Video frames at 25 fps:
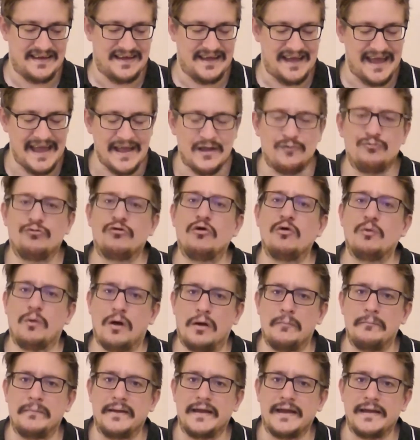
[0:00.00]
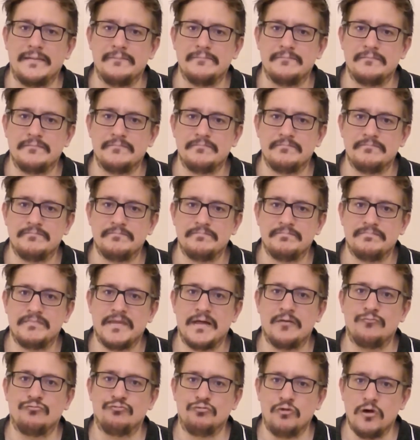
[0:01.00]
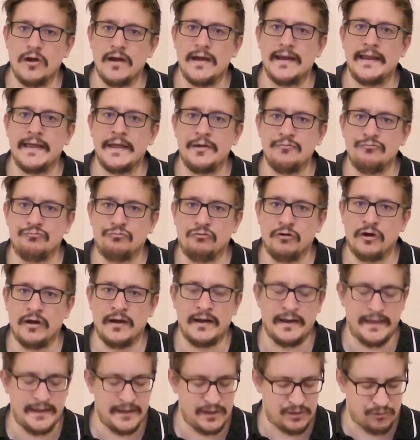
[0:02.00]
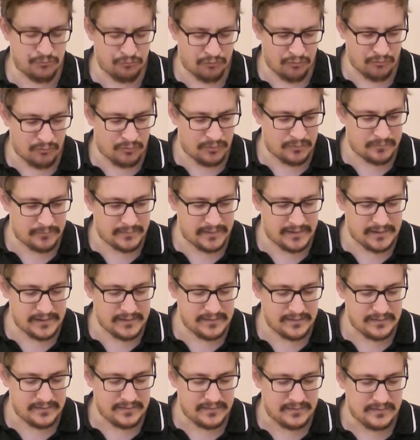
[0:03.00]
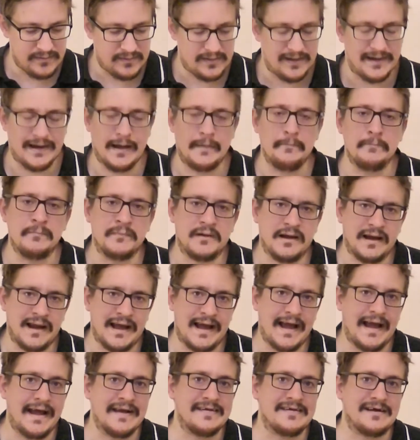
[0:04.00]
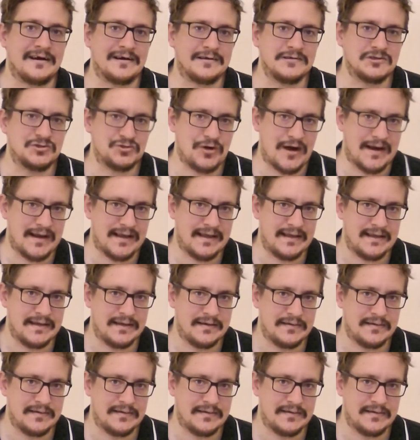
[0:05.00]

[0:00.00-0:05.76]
It grew on me. It really, really grew on me. And I'm glad I drank it.